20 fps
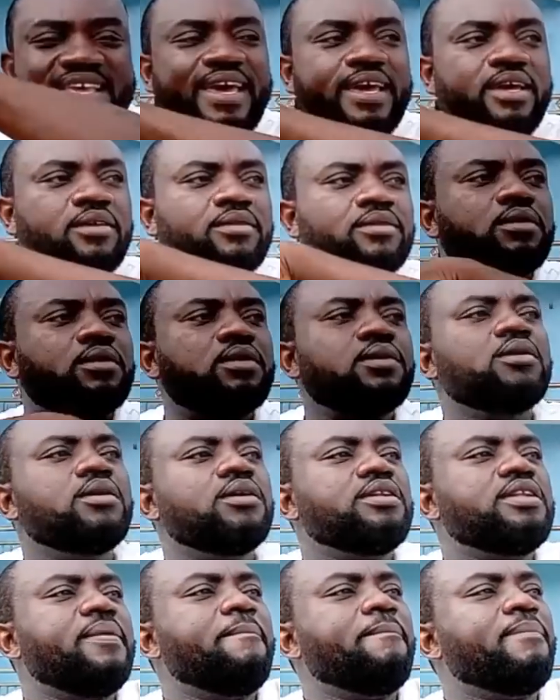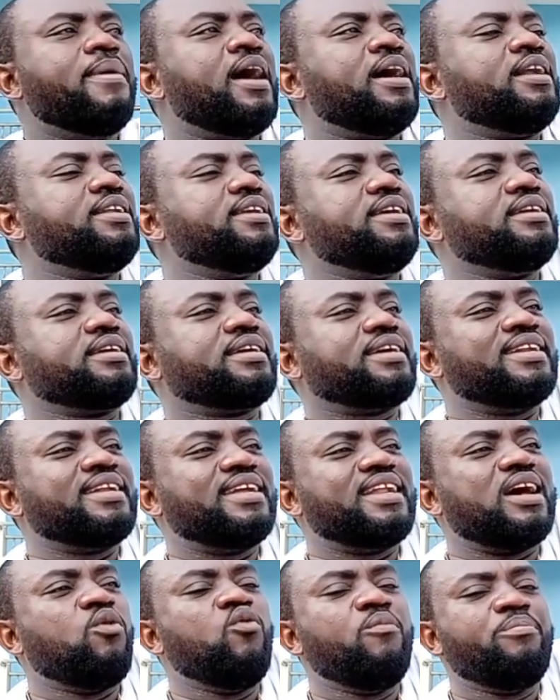year, the man in
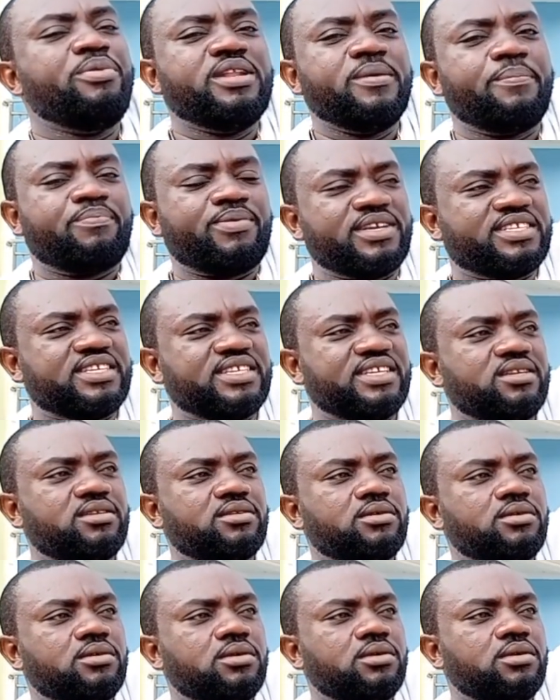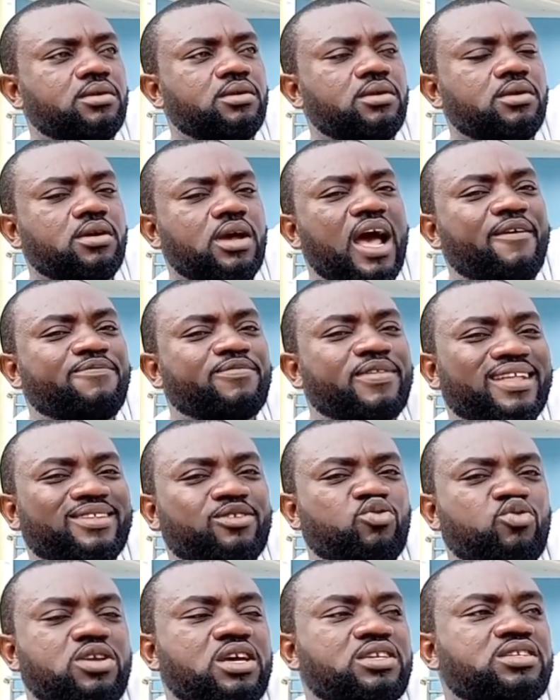Canada will be the president. After
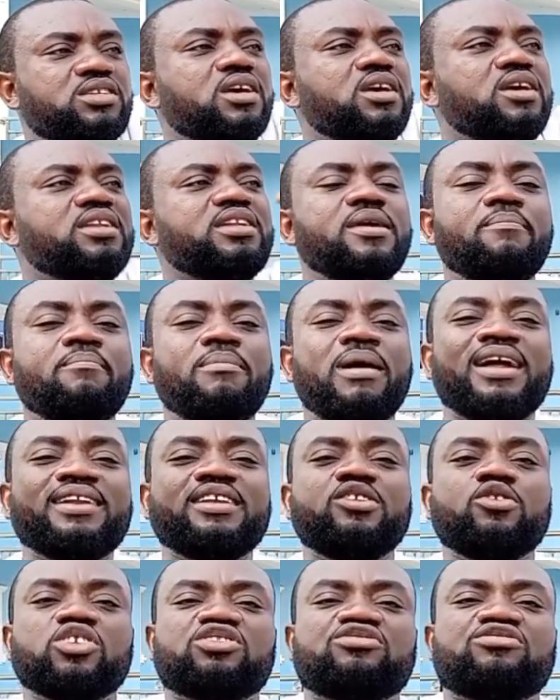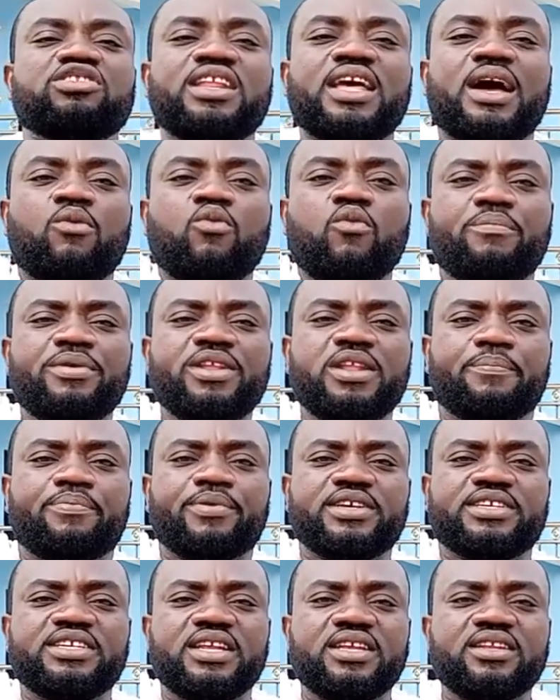2 years, the man in Australia will be the
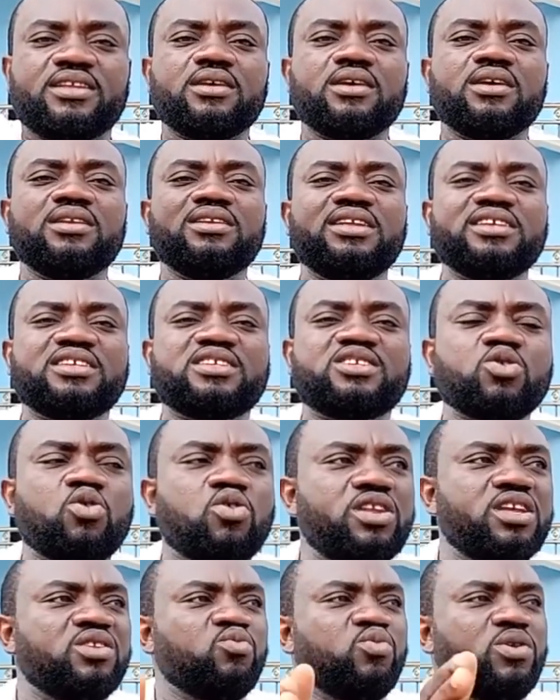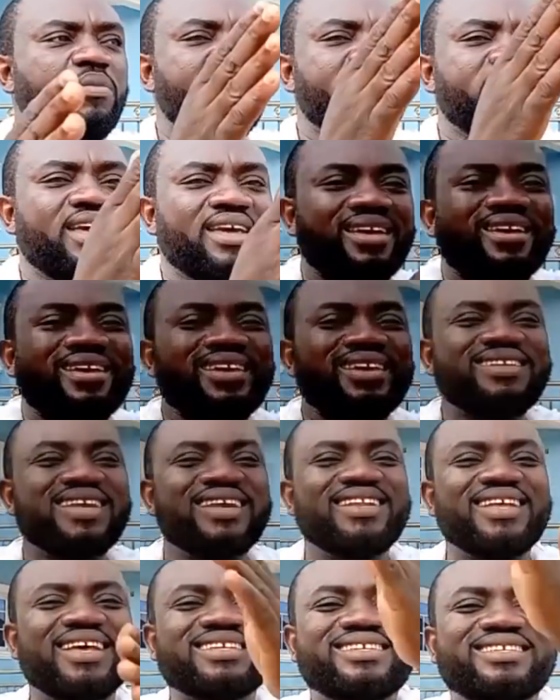president. The zoning will be there.
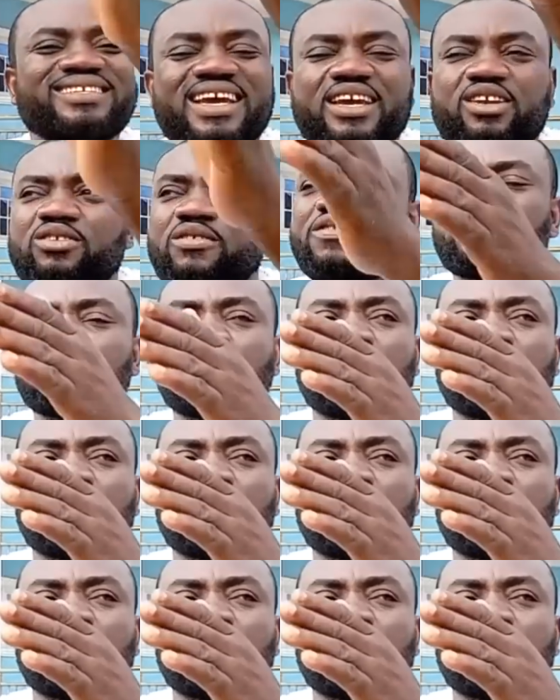Then the executive